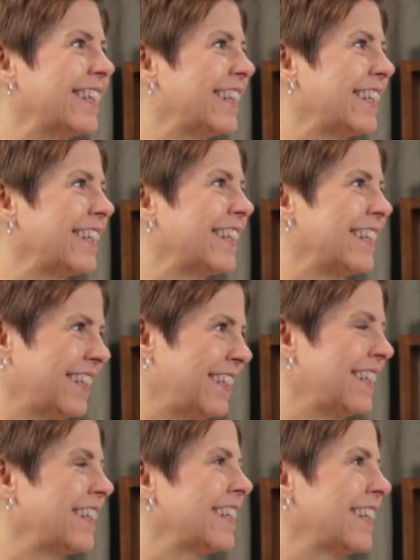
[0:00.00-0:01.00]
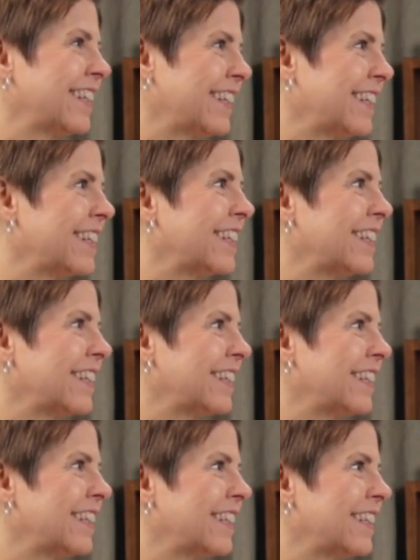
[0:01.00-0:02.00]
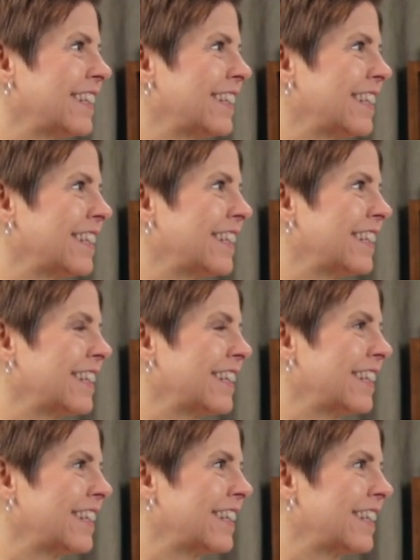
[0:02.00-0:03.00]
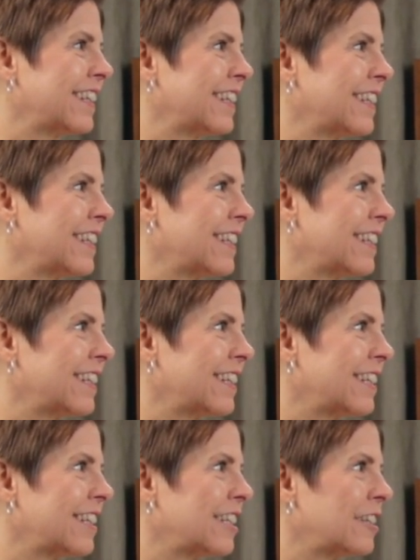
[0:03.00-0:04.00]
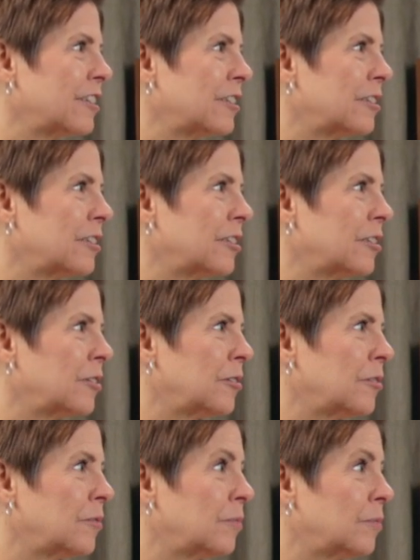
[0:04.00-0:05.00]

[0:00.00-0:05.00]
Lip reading: (not speaking)